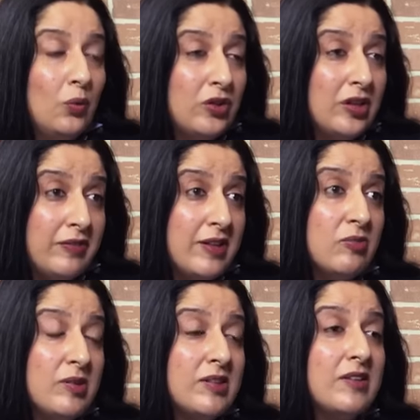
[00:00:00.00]
who's the defense
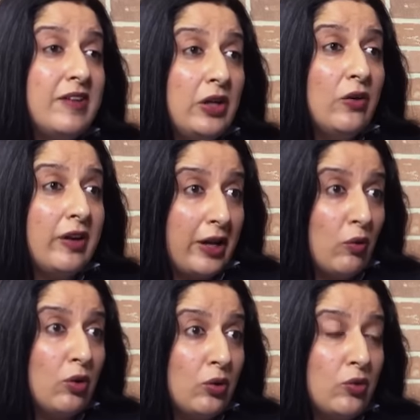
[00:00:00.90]
minister, went on
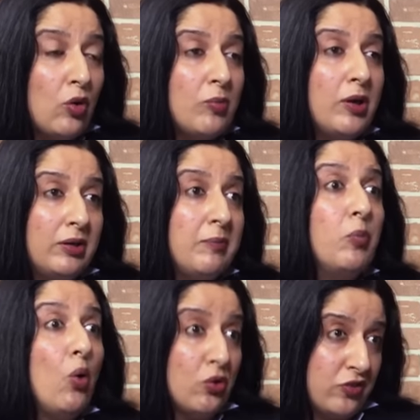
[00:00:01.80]
record to talk about
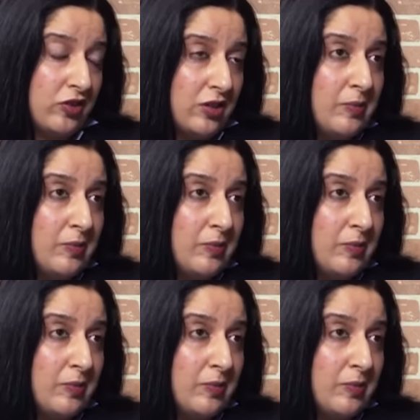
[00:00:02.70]
boast